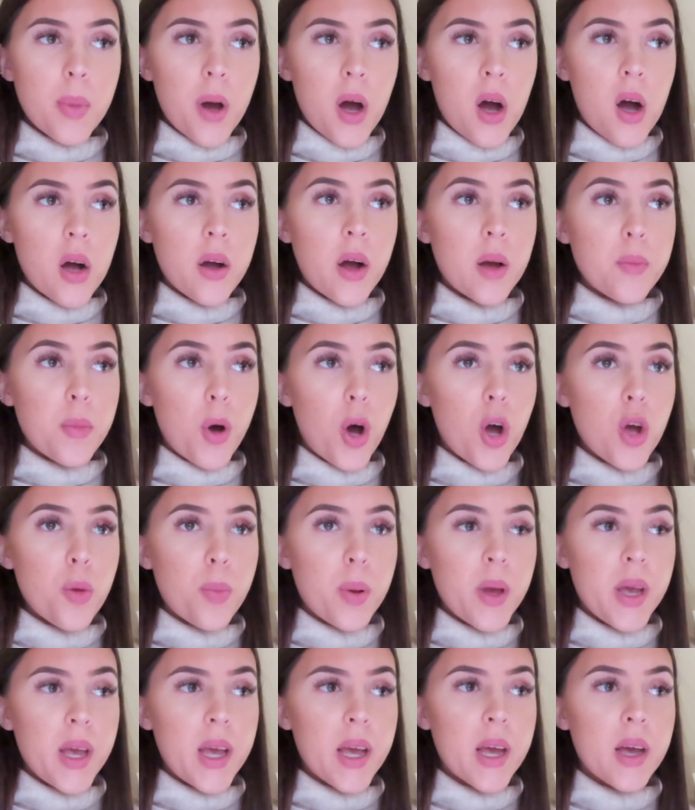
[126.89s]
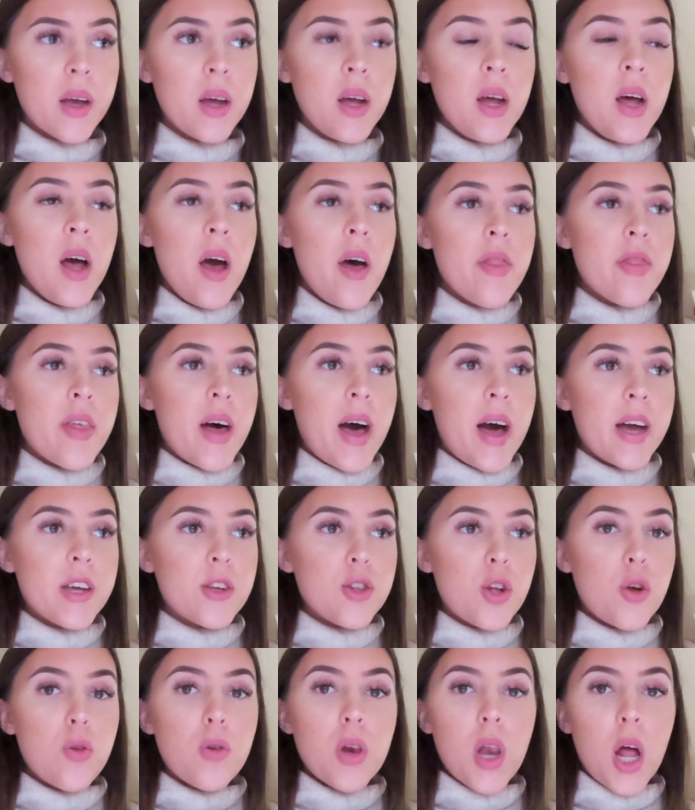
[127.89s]
but I'm hoping that,
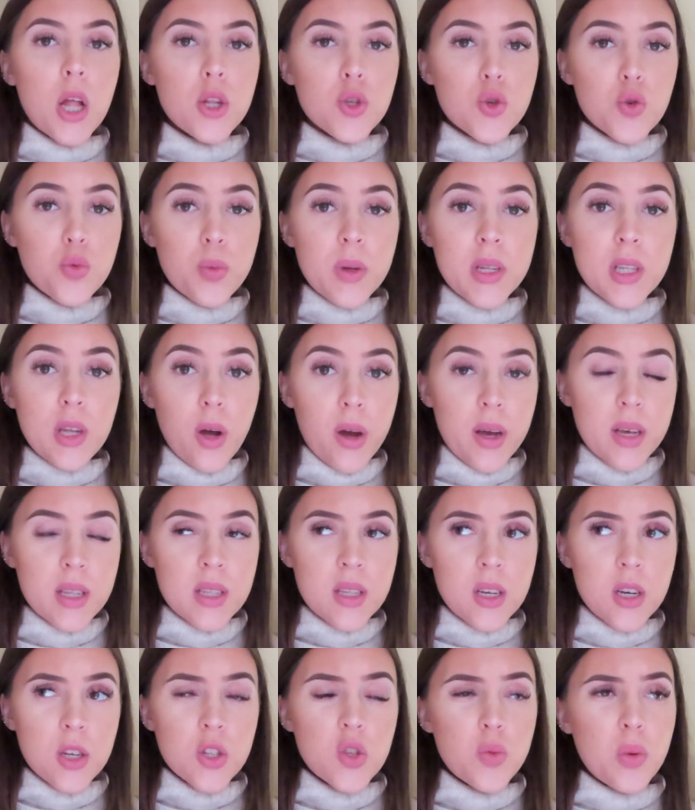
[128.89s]
you know, lunch will be nicer.